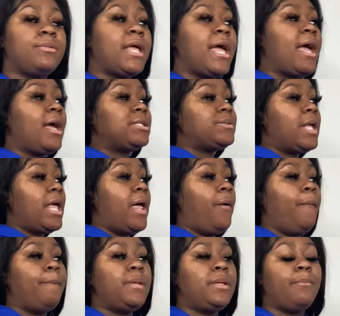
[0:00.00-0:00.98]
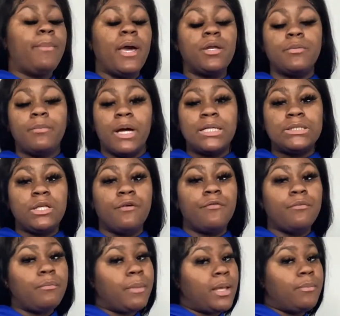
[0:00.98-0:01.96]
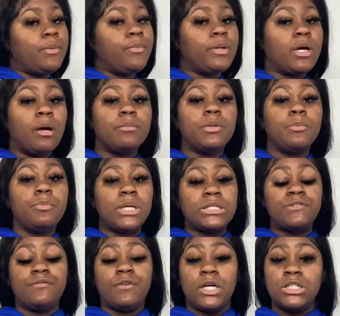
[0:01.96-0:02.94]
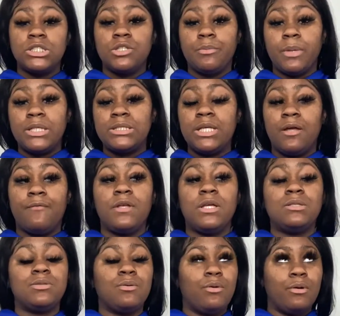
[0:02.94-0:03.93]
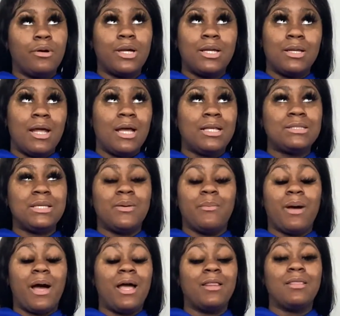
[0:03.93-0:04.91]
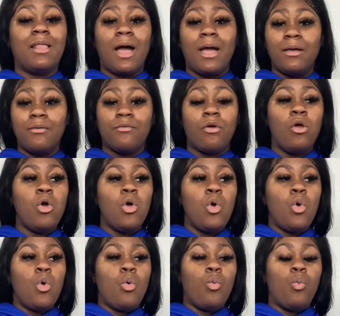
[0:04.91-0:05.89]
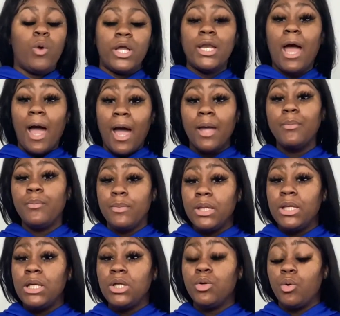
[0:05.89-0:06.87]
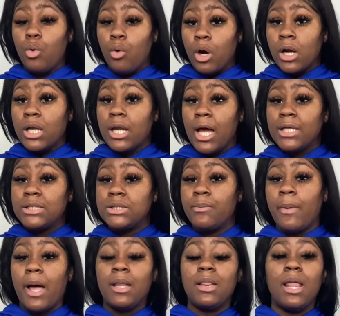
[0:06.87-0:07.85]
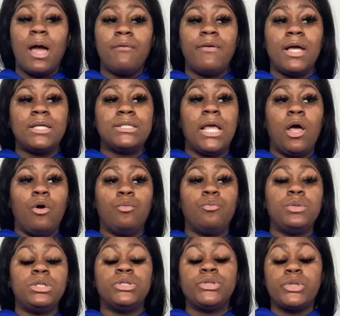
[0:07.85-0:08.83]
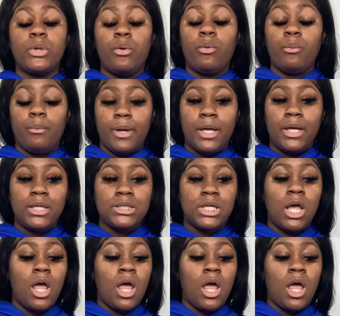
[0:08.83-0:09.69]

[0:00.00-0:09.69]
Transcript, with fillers: that has helped me better myself and made me become the best version of myself is organizing my life. When I mean organizing my life has helped me so much,